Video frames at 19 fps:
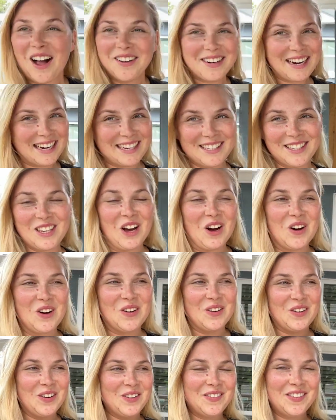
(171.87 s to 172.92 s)
All right,
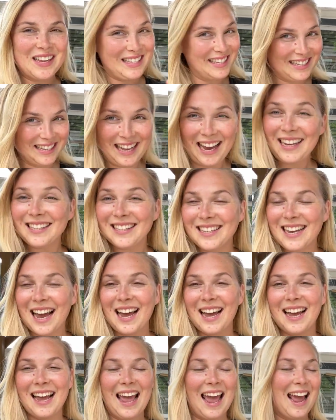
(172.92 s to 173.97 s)
so it's the next
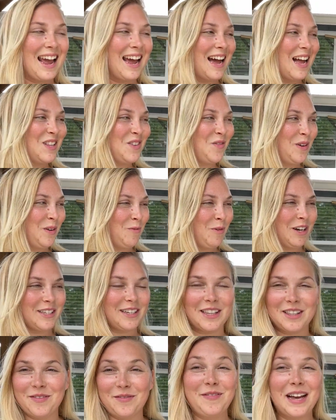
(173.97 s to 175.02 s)
day, and we worked
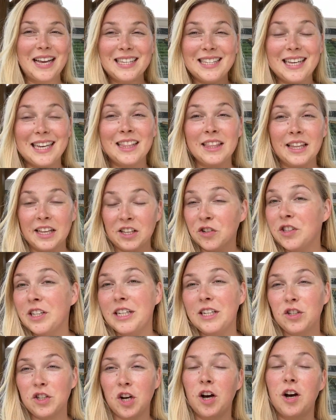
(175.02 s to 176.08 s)
on the fence. It
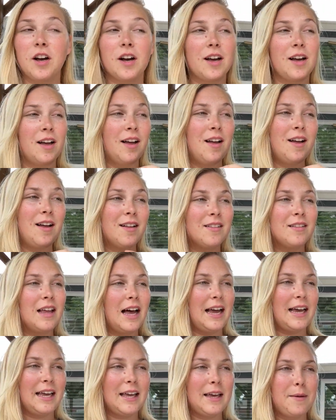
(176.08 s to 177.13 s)
literally took,
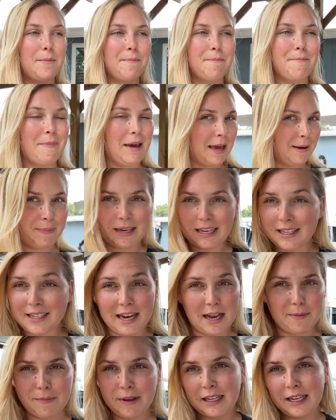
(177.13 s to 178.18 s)
like, maybe
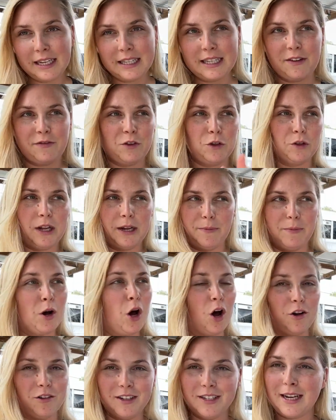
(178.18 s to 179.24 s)
ten minutes if you, like,
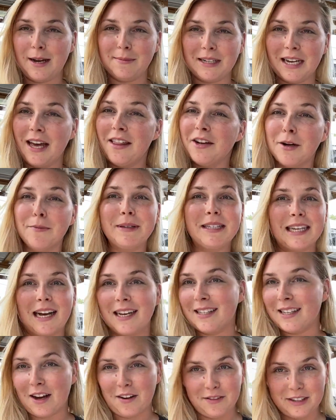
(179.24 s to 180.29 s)
put all the time together,
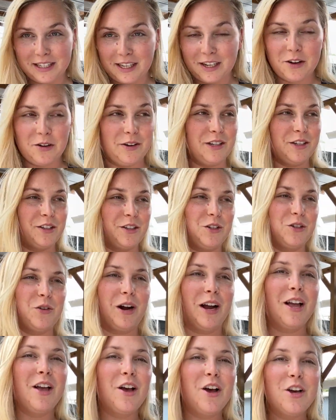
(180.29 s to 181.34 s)
besides, obviously, going to the
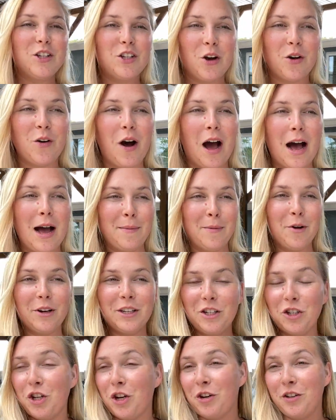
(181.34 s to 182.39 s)
store. So I'm
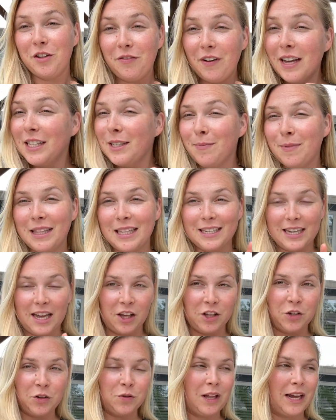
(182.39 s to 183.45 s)
going to show fence. I'm going to
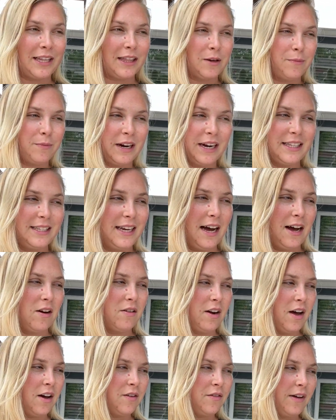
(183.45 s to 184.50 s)
tell you, like, the
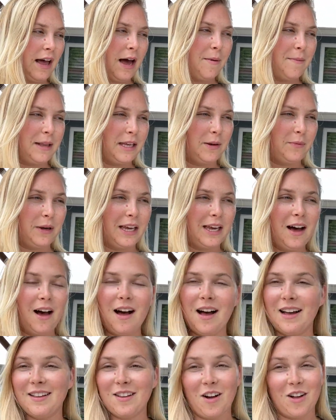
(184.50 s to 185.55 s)
breakdown of how many we
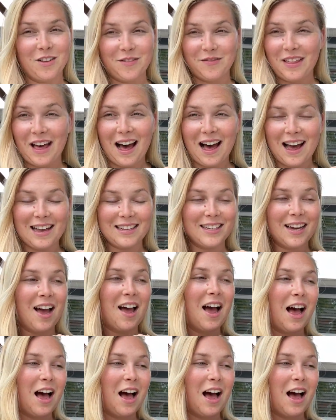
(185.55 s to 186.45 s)
got and all of that.